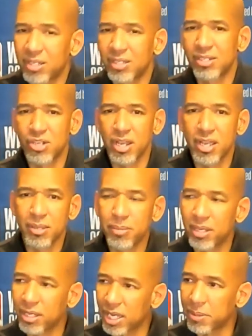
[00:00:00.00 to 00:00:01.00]
And then Jay
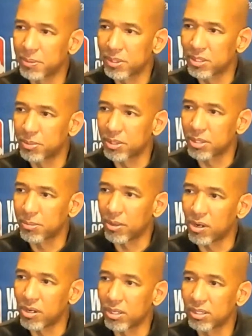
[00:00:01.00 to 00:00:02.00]
being able to put the
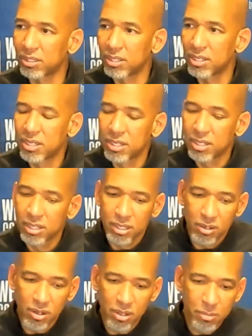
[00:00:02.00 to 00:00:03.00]
ball
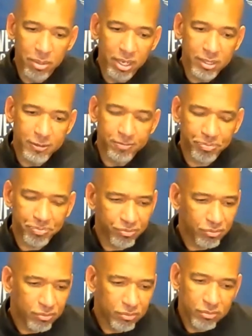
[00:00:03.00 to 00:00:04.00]
on the button.
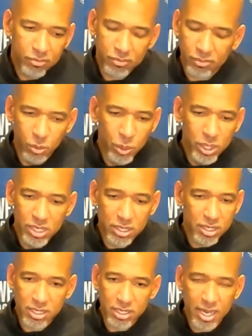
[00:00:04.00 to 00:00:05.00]
We just
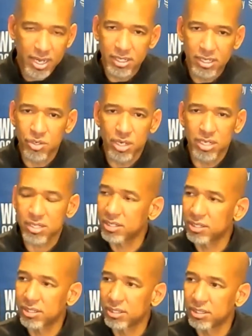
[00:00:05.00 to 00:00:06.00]
decided to trust